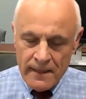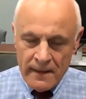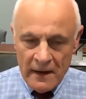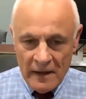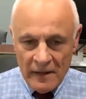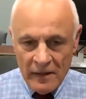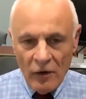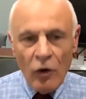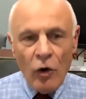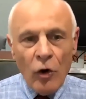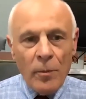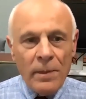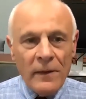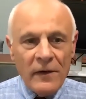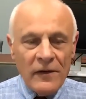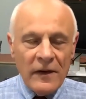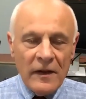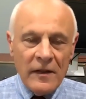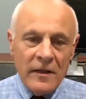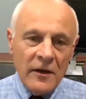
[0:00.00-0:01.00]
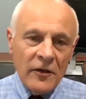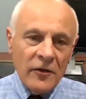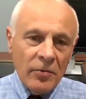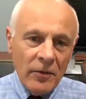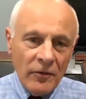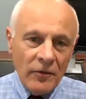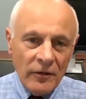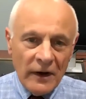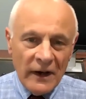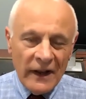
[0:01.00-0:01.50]
And the hope is that this
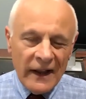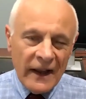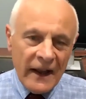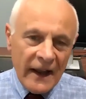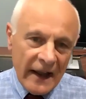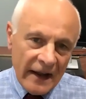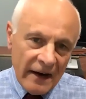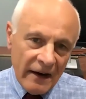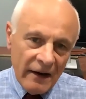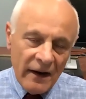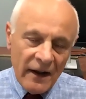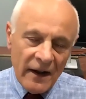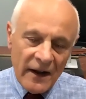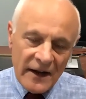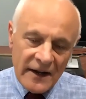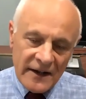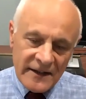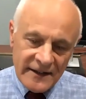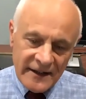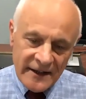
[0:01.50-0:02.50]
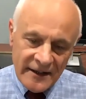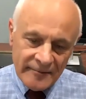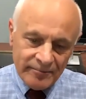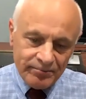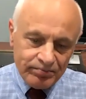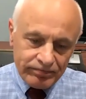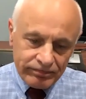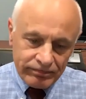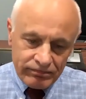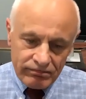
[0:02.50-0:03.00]
will really catalyze
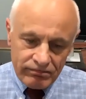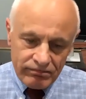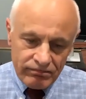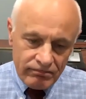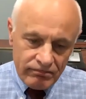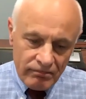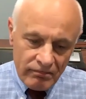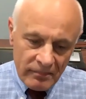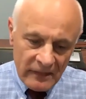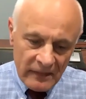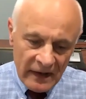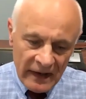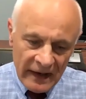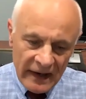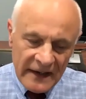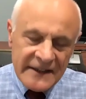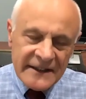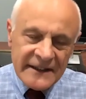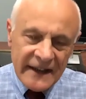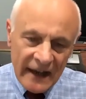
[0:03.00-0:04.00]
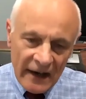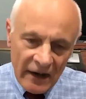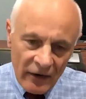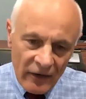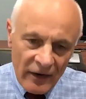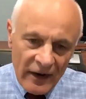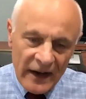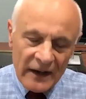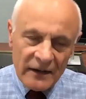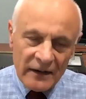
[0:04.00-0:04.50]
and
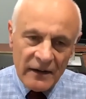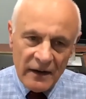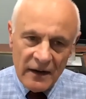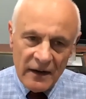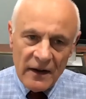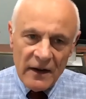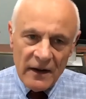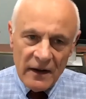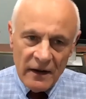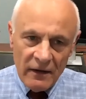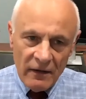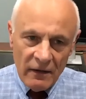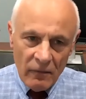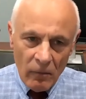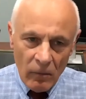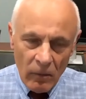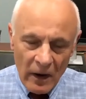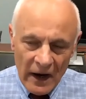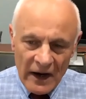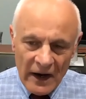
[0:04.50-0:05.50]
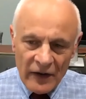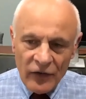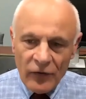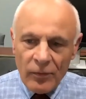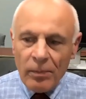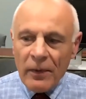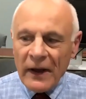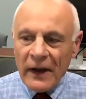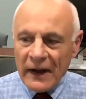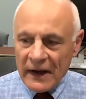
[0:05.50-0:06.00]
accelerate
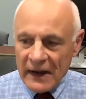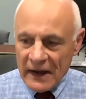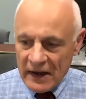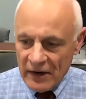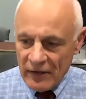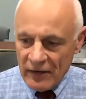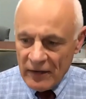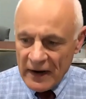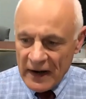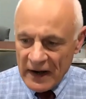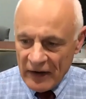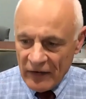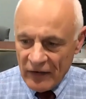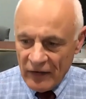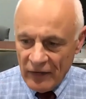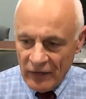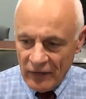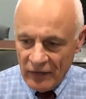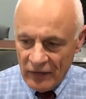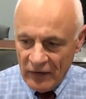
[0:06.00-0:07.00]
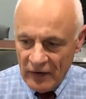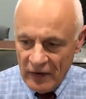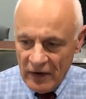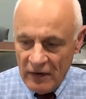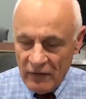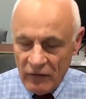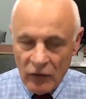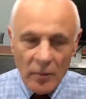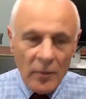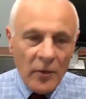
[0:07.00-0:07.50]
widespread interactions
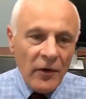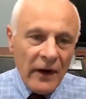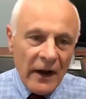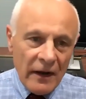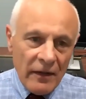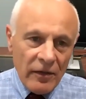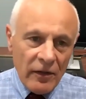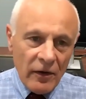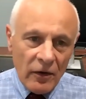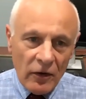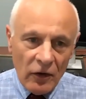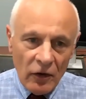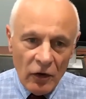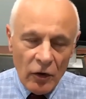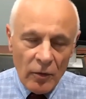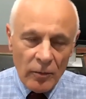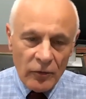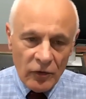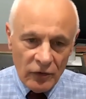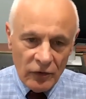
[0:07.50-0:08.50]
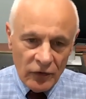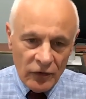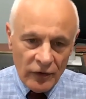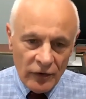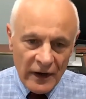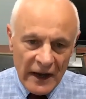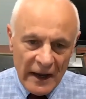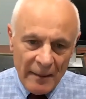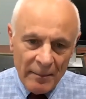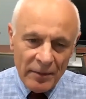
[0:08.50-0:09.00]
from around the globe to
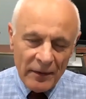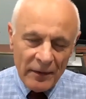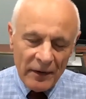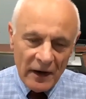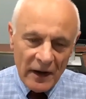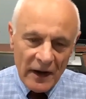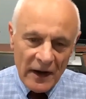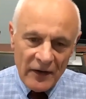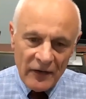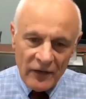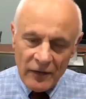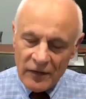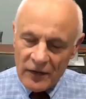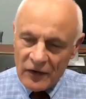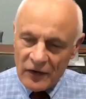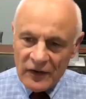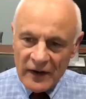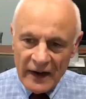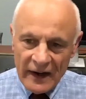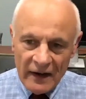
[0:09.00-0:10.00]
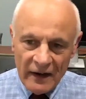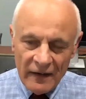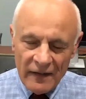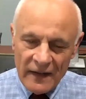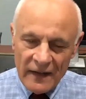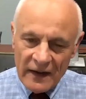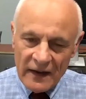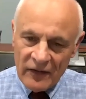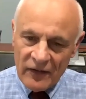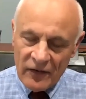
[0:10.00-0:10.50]
capitalize on the talent
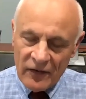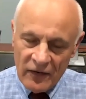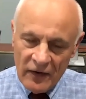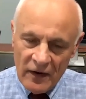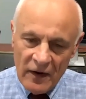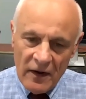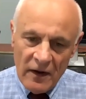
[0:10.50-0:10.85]
that's